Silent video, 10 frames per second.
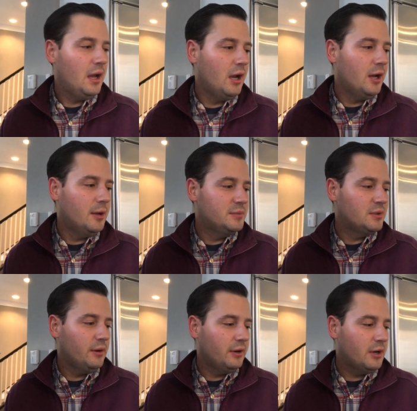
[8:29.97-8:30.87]
Um,
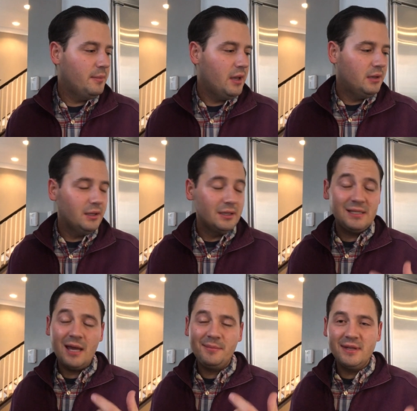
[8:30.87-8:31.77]
so I recommend like
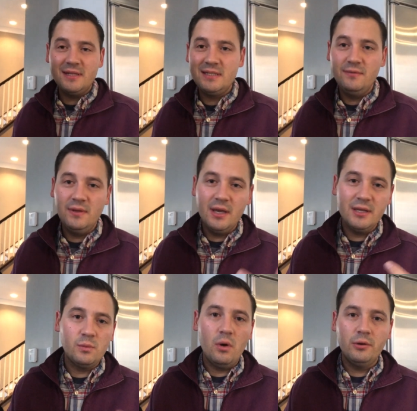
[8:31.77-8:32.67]
stopping at a
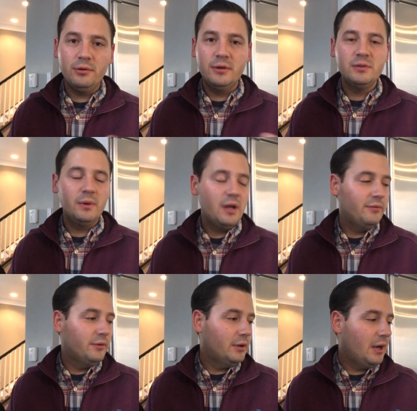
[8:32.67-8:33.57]
CVS, Walgreens,
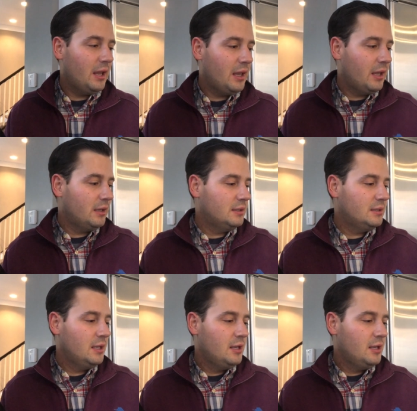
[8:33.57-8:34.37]
whatever, and